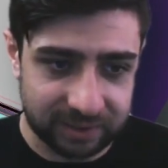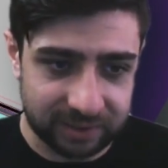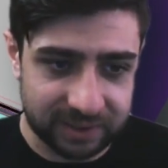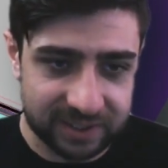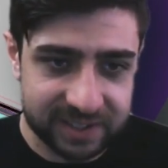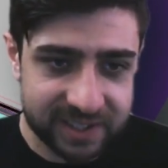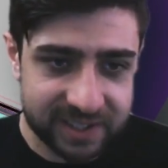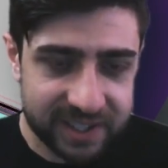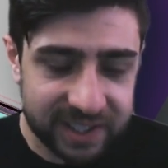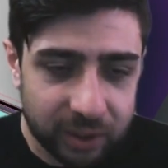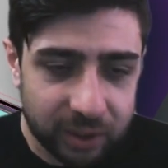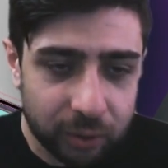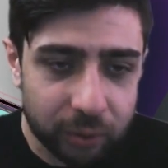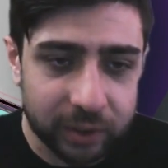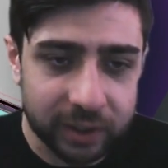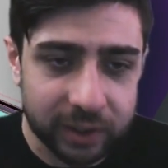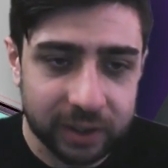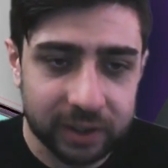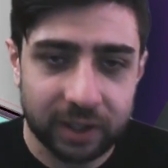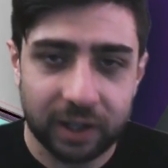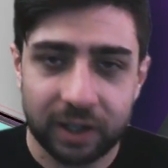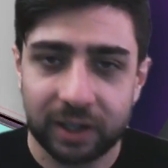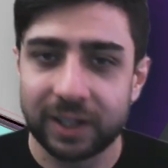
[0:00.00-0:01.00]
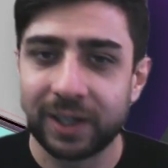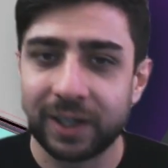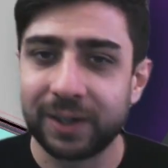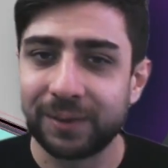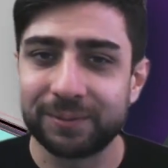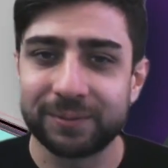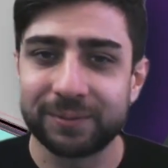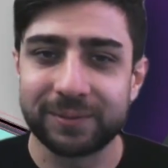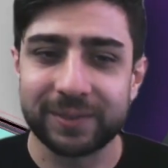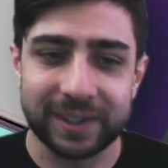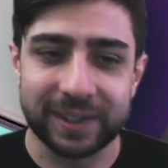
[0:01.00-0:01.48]
this annoying
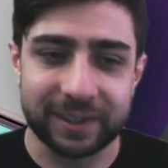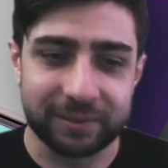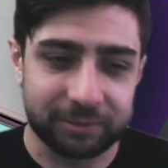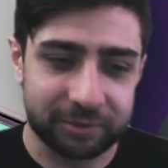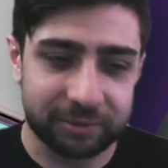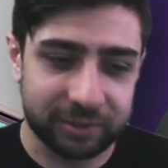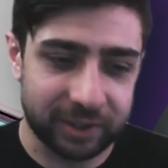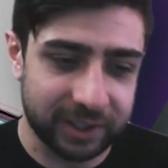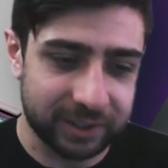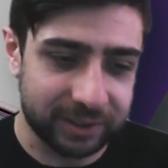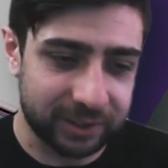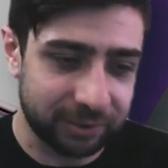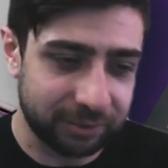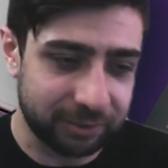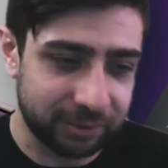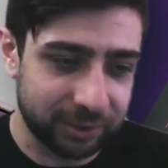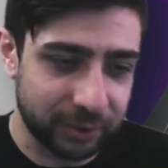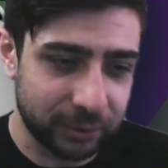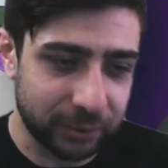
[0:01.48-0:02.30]
column in front of